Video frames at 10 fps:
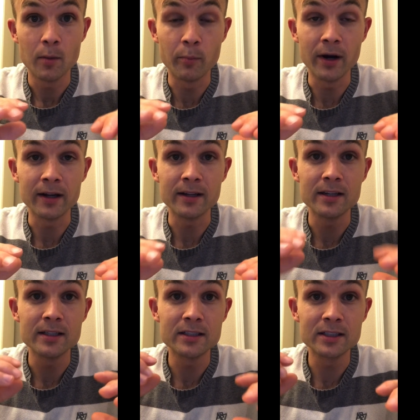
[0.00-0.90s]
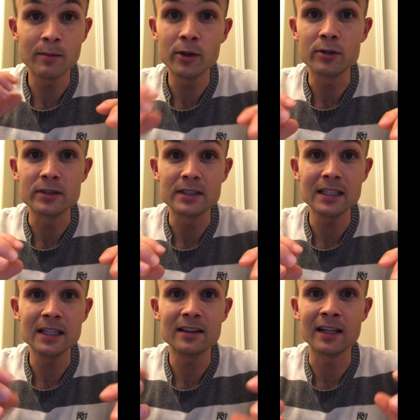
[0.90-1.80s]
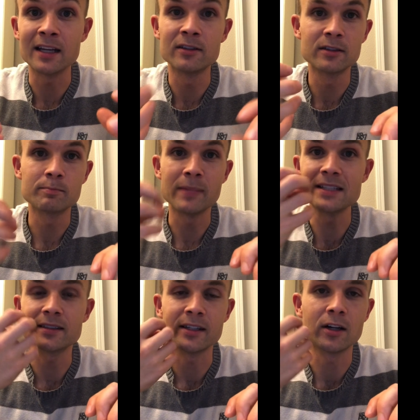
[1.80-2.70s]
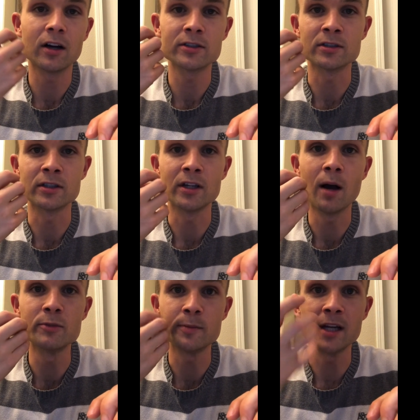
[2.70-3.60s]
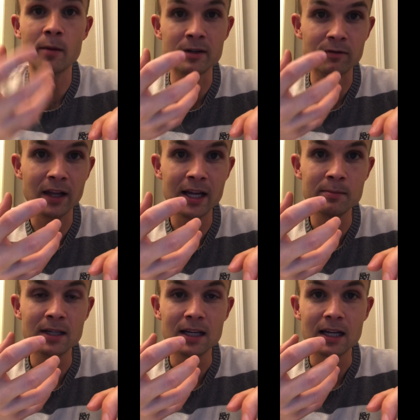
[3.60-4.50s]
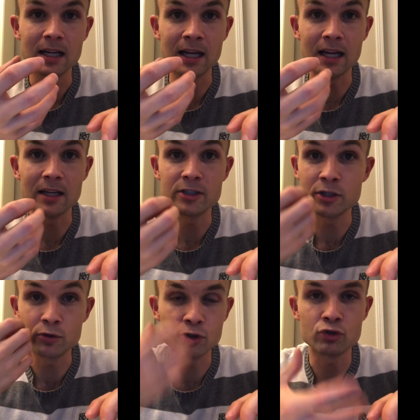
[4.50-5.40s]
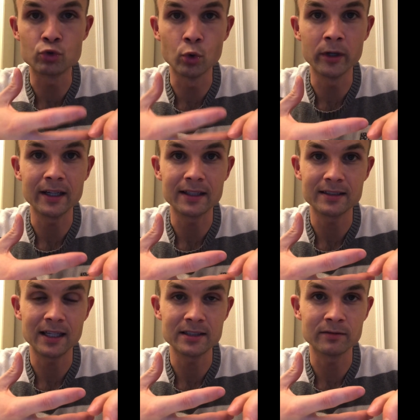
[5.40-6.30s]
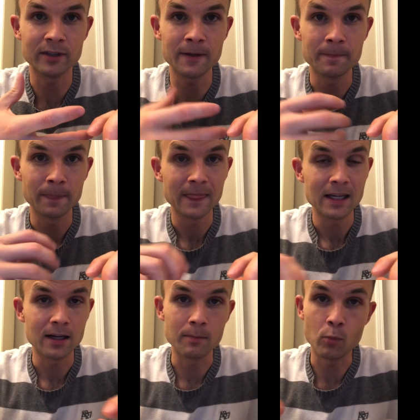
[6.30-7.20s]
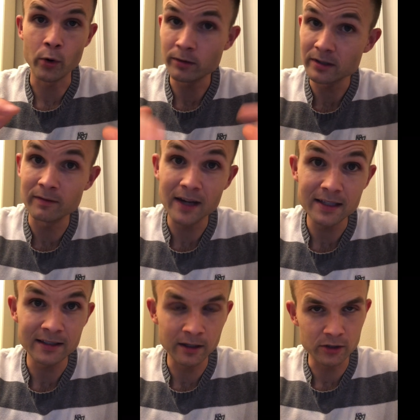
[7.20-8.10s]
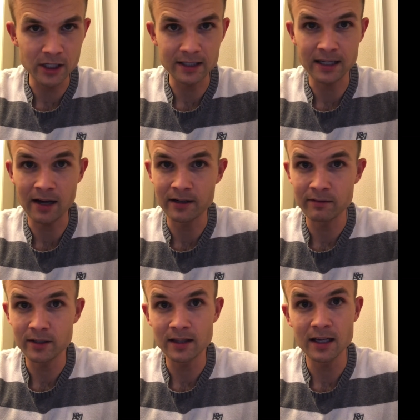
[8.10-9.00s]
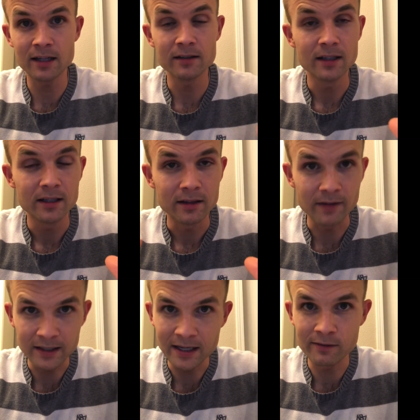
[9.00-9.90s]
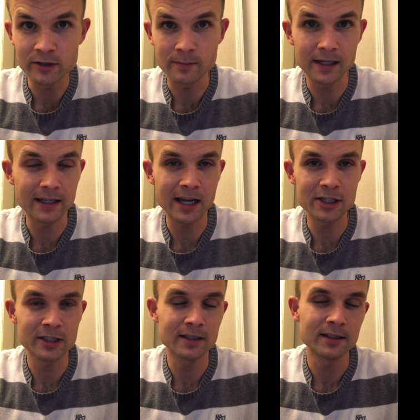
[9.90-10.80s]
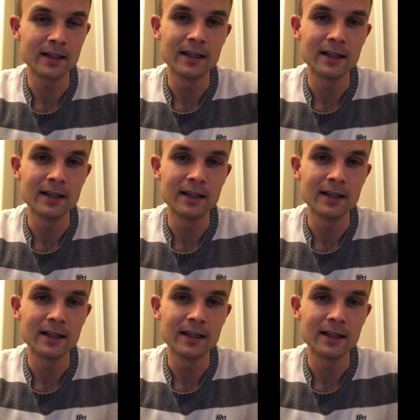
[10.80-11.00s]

But some of those teeth had basically caused her gums to become inflamed and she was just drooling excessively. Um, we went to the vet to get her checked out and everything. The vet gave her some medication